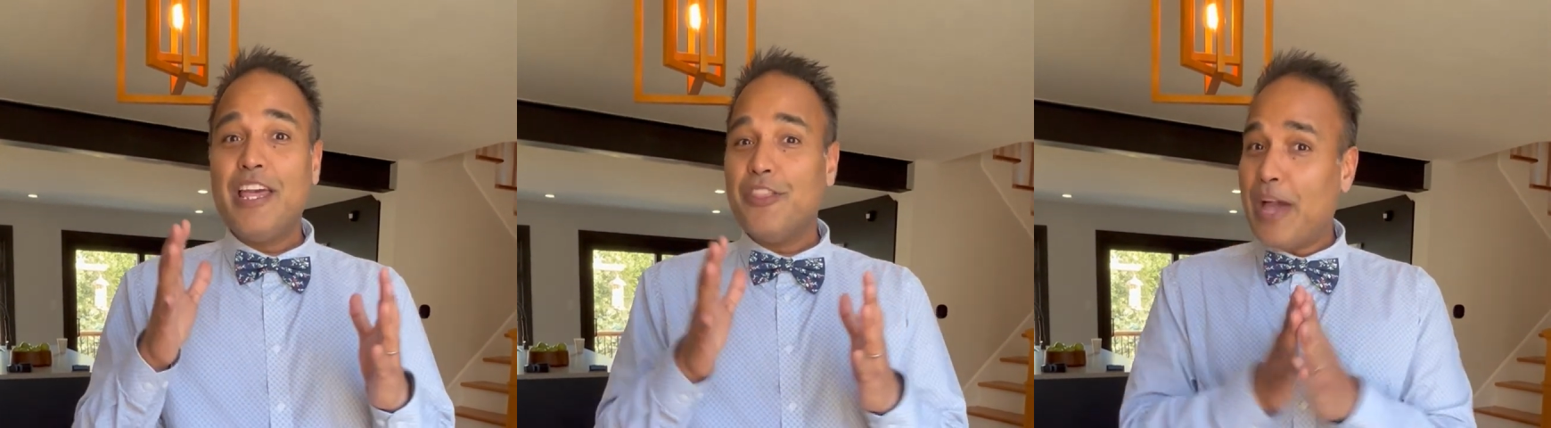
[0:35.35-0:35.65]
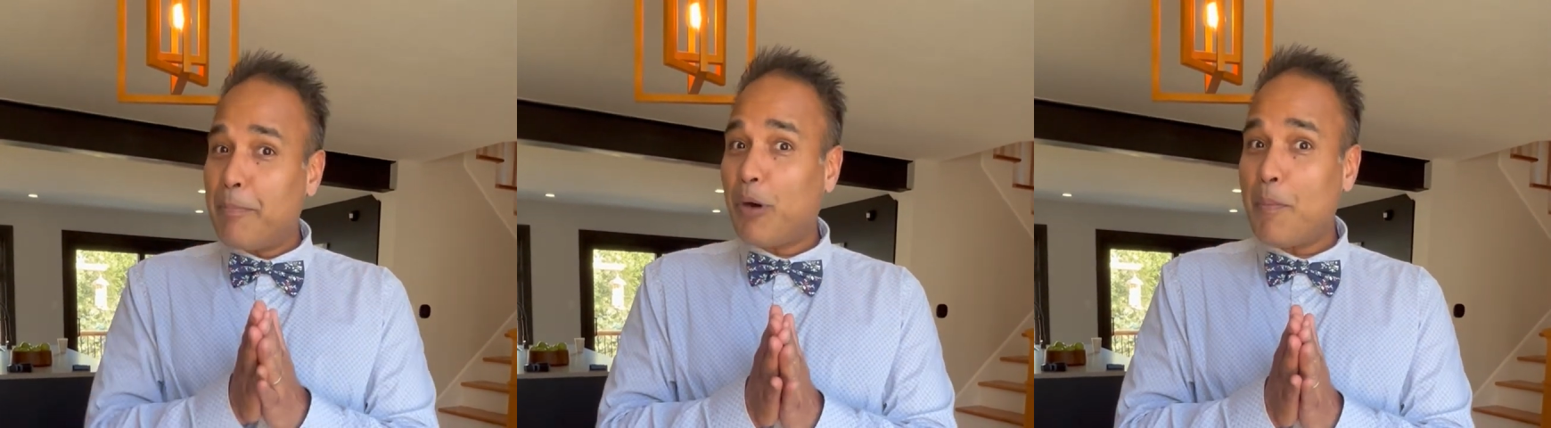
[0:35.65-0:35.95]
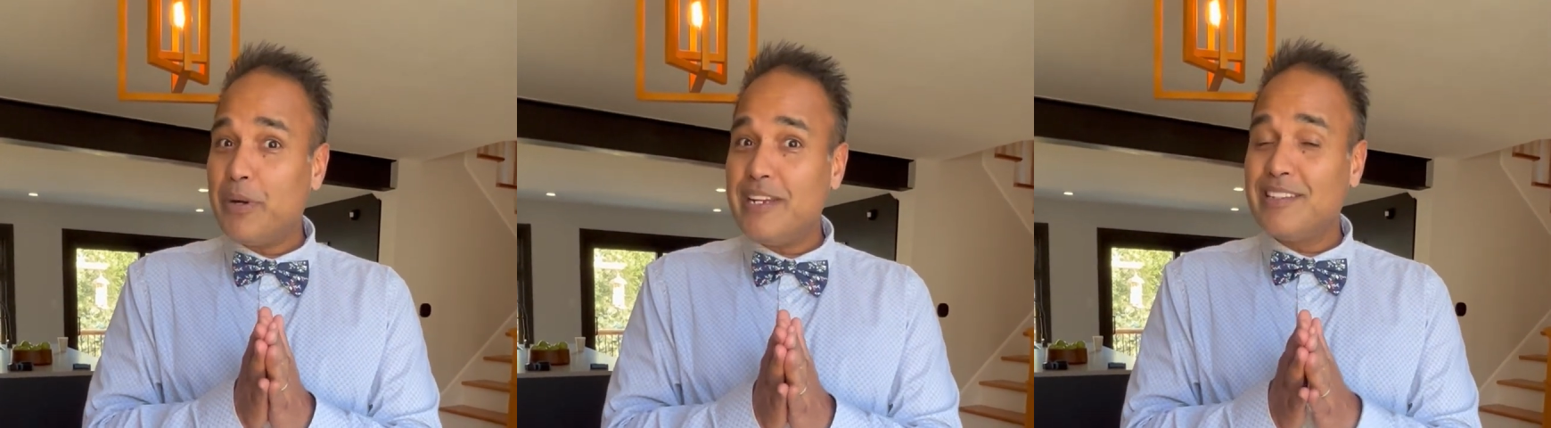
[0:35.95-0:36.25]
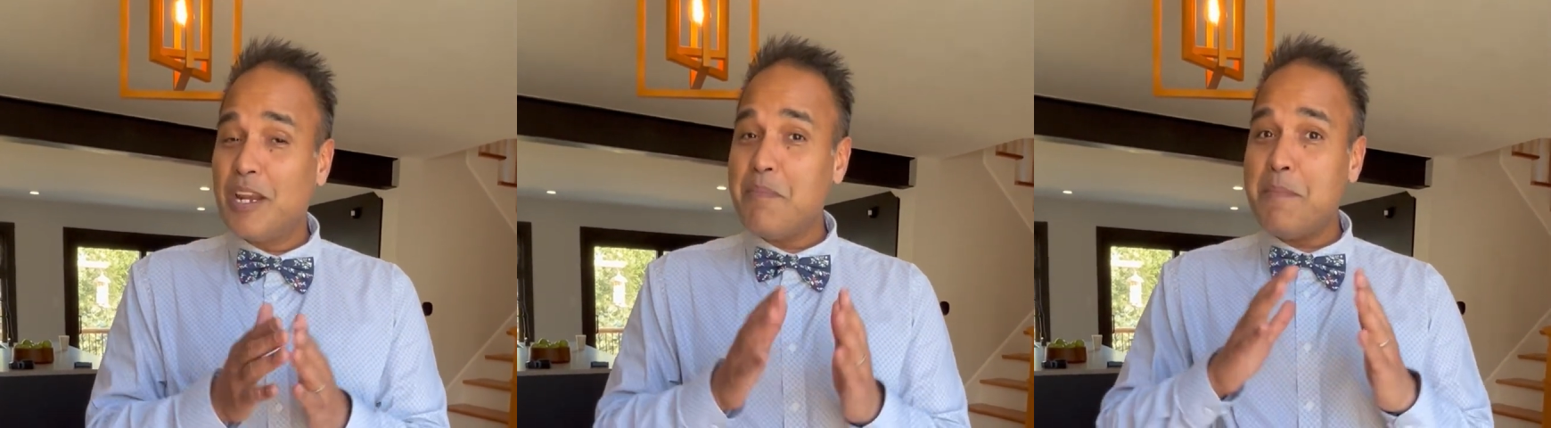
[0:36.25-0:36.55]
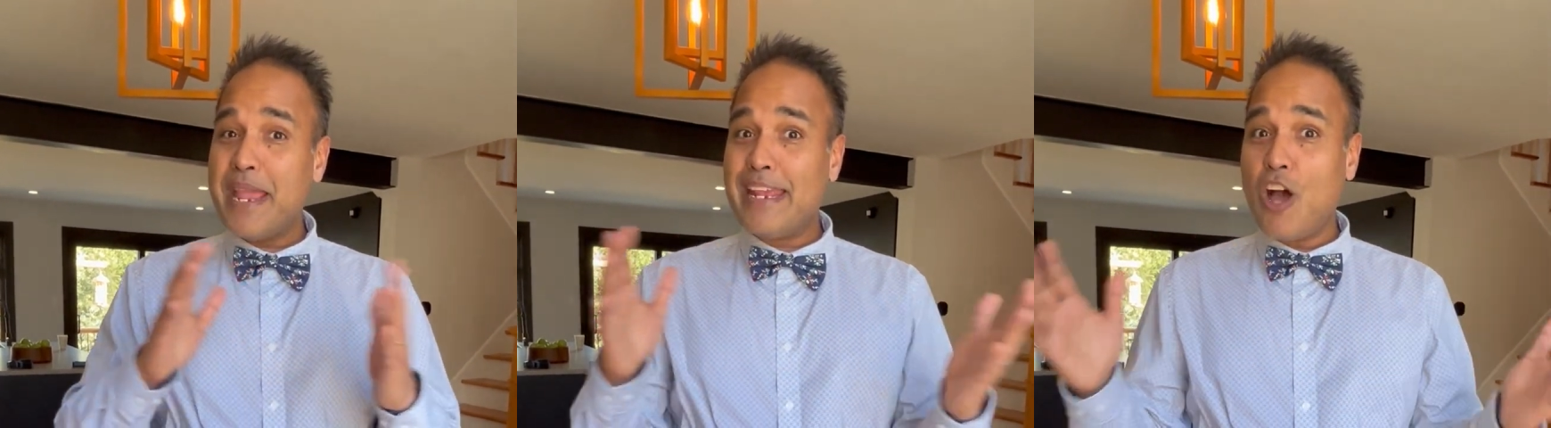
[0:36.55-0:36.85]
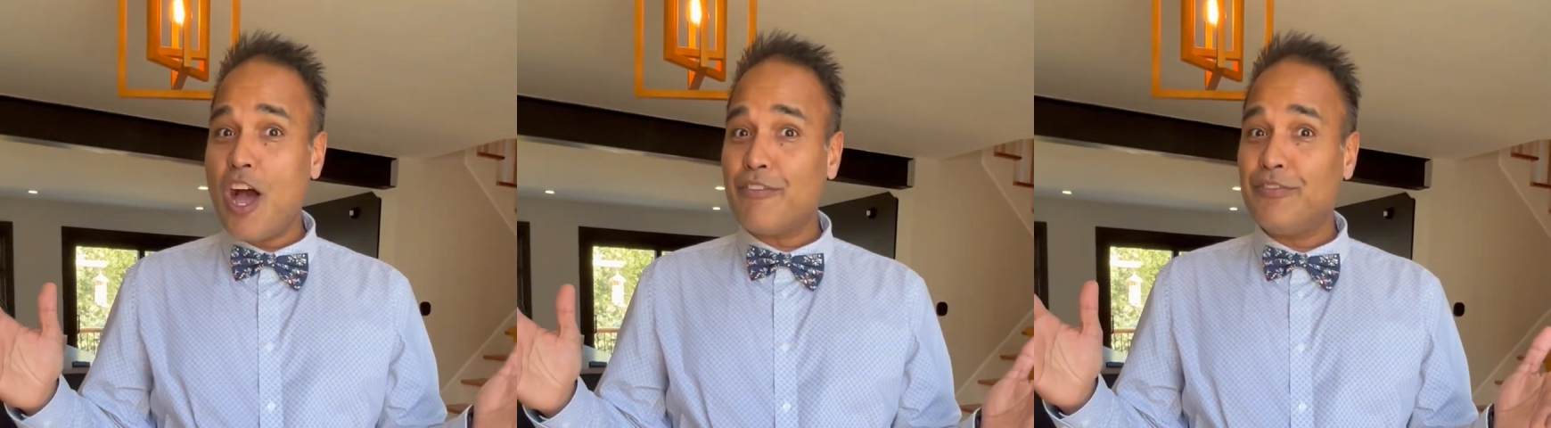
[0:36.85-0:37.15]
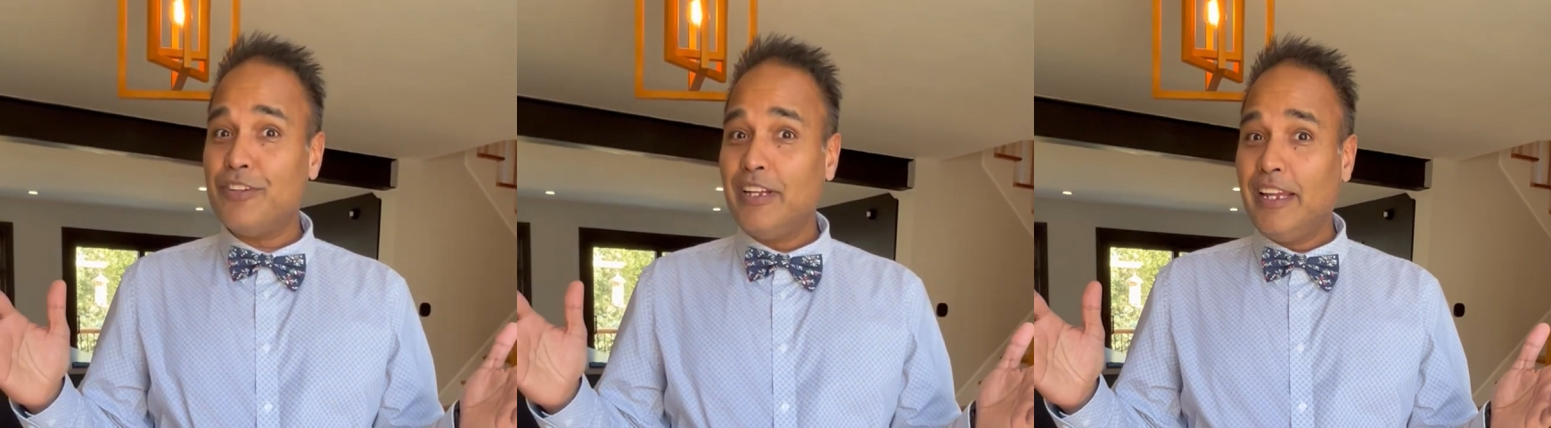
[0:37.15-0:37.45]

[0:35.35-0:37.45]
is going to be paid off.